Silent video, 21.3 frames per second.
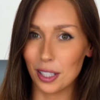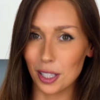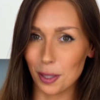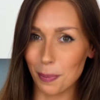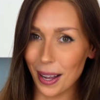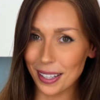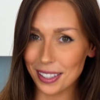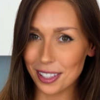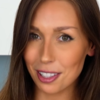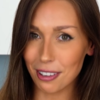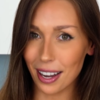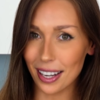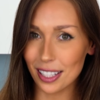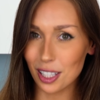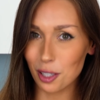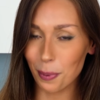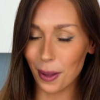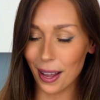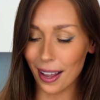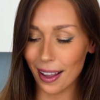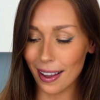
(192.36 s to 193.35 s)
So back to the
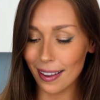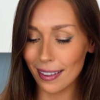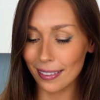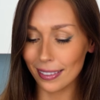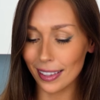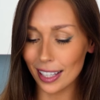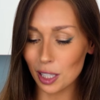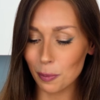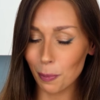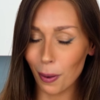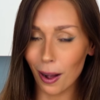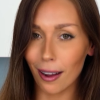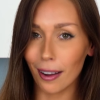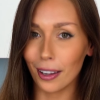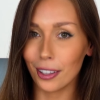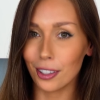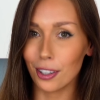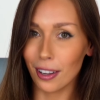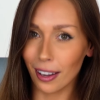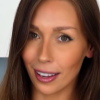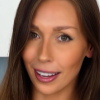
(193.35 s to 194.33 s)
recipe. This
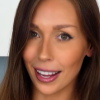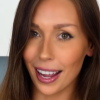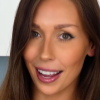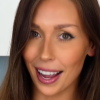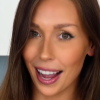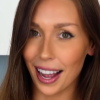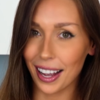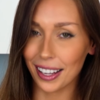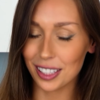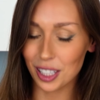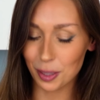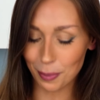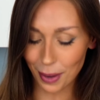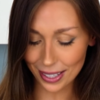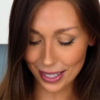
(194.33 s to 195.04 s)
part, you're gonna get your hands